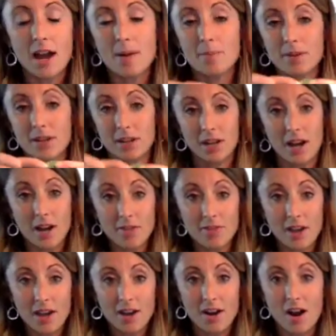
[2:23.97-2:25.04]
I'm going to cut
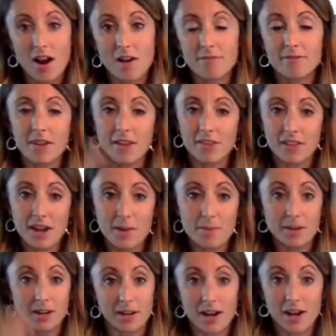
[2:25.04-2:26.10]
that off, and then I'm
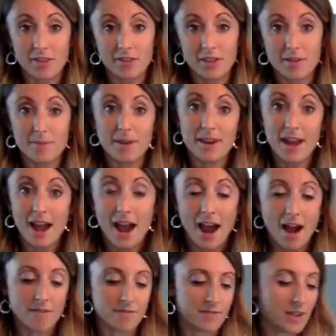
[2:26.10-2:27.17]
going to cut them in
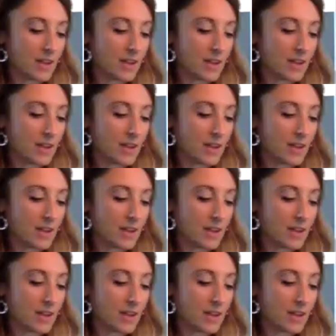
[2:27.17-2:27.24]
half.